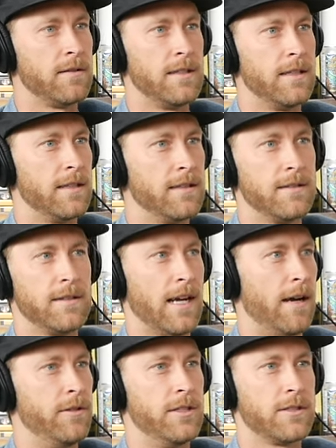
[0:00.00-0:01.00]
And
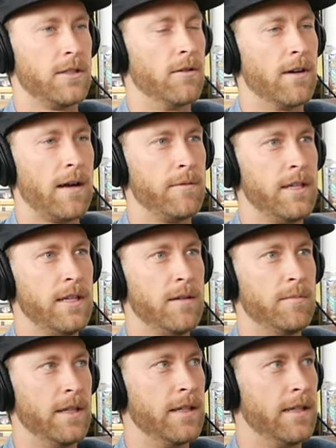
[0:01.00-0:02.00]
I would just go ride with
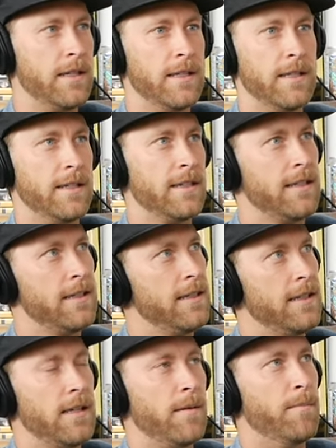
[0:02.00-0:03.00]
him. And then
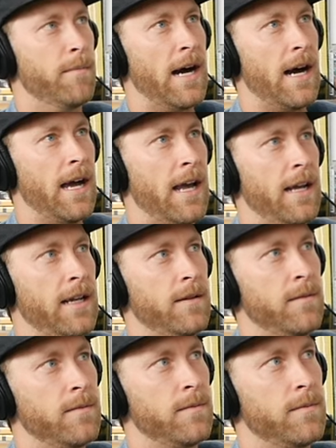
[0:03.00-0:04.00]

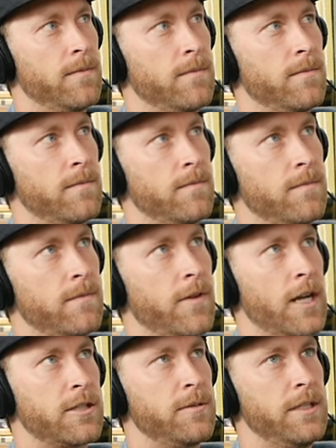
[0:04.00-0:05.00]
my
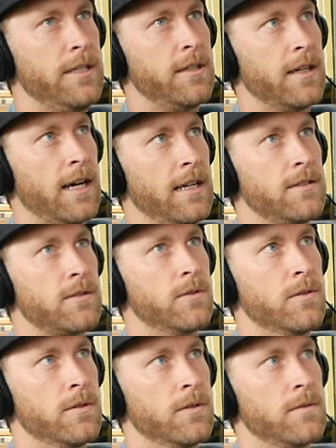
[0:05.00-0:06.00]
freshman year in high
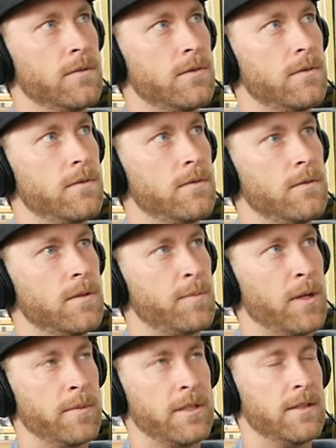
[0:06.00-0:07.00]
school,
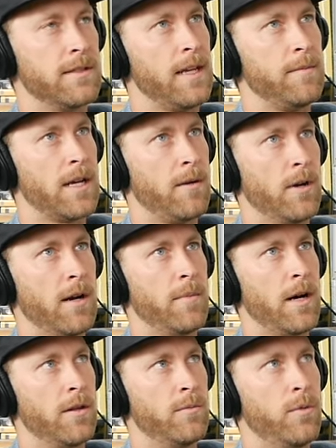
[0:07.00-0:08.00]
pretty much the same time where I
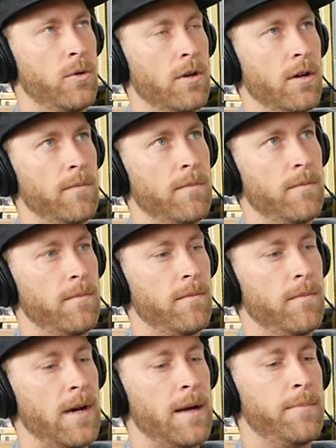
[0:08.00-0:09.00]
bought the board,
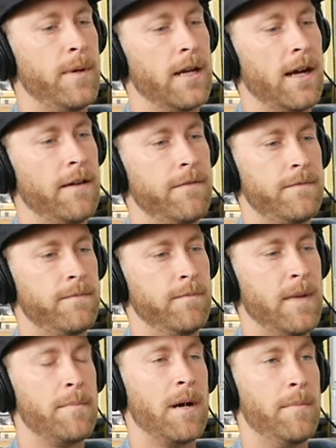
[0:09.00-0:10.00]
my be I
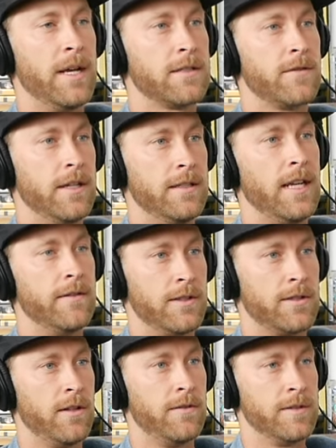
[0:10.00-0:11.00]
met my best friend, David
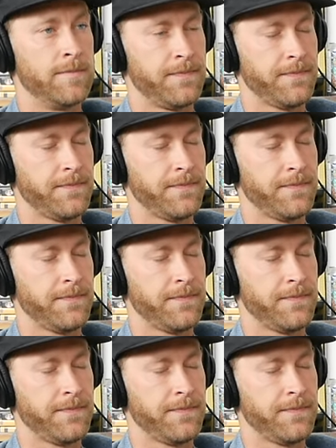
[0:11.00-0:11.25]
Sullivan.